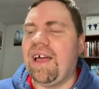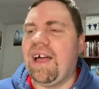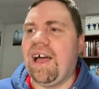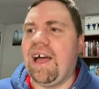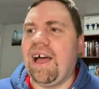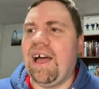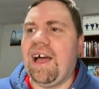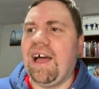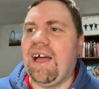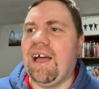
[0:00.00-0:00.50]

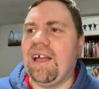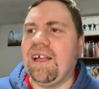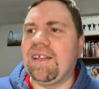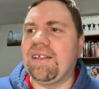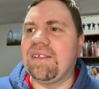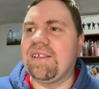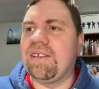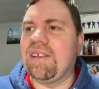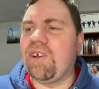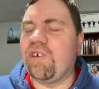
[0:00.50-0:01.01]

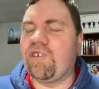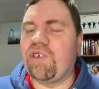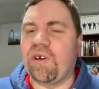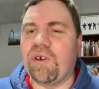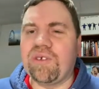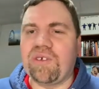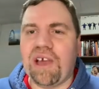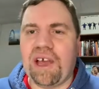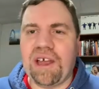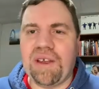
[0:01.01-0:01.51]
I'm so
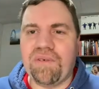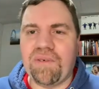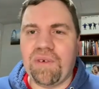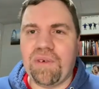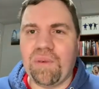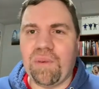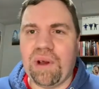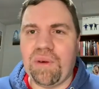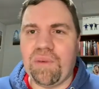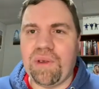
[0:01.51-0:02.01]
excited
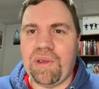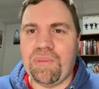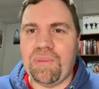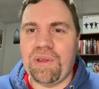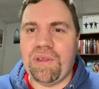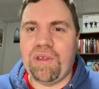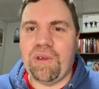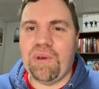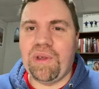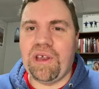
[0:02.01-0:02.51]
for what we've
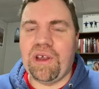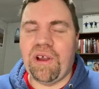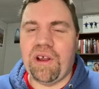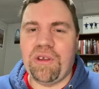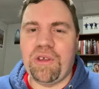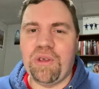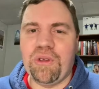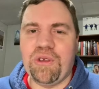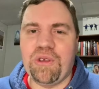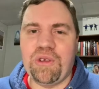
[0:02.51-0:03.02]
been doing here
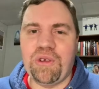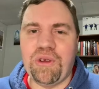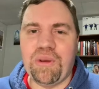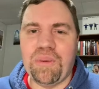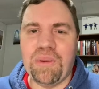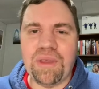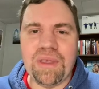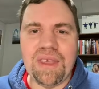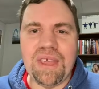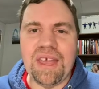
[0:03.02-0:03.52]
on
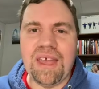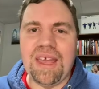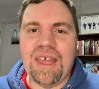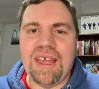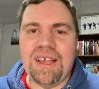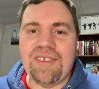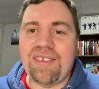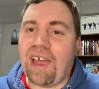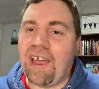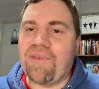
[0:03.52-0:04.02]
YouTube, and
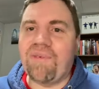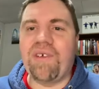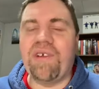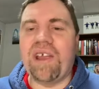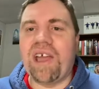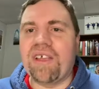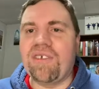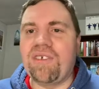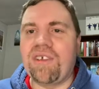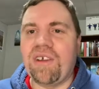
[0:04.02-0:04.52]
excited for
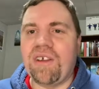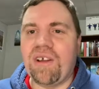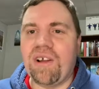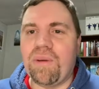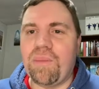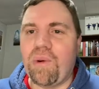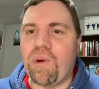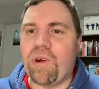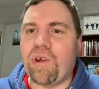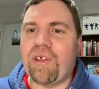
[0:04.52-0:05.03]
next year,
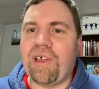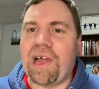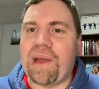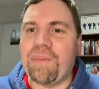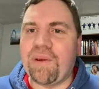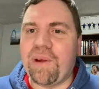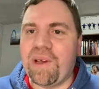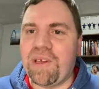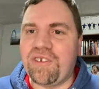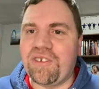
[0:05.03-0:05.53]
more
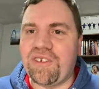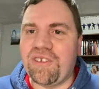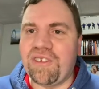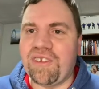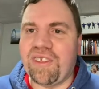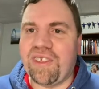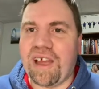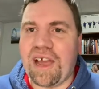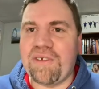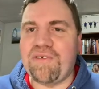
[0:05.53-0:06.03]
collaborations
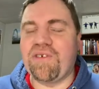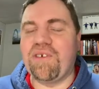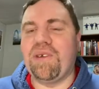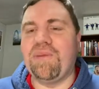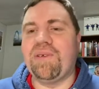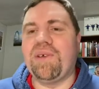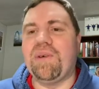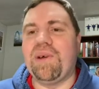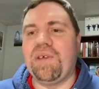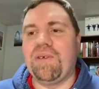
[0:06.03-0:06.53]
and live
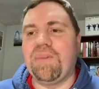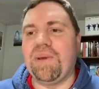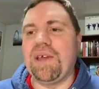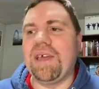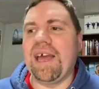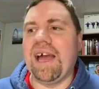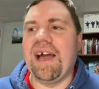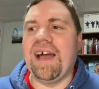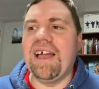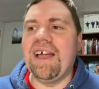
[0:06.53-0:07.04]
streams anyways. But
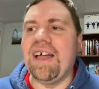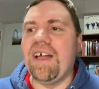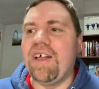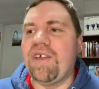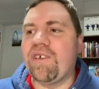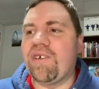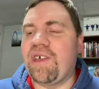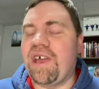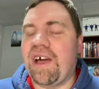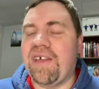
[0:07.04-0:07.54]
yeah,
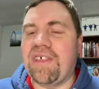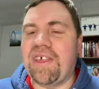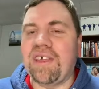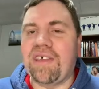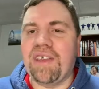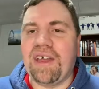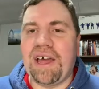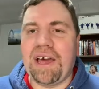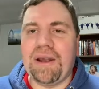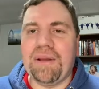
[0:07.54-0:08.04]
so yeah, thank
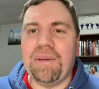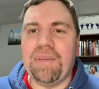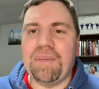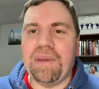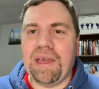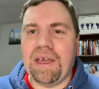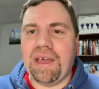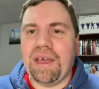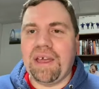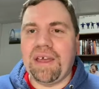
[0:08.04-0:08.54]
you to Adam,
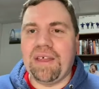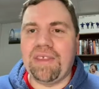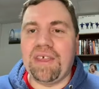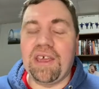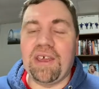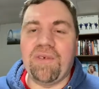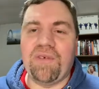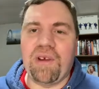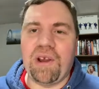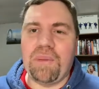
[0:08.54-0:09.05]
and
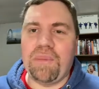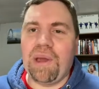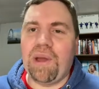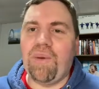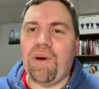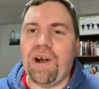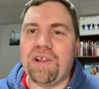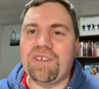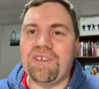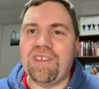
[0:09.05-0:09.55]
thank you for anybody
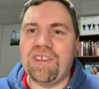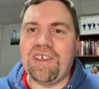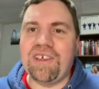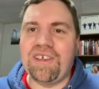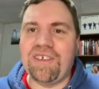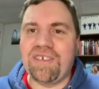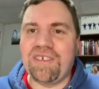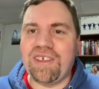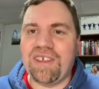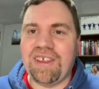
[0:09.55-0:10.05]
watching
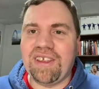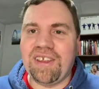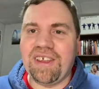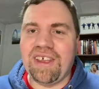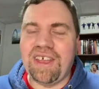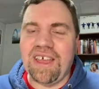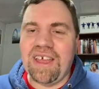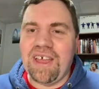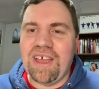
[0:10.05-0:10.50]
this, and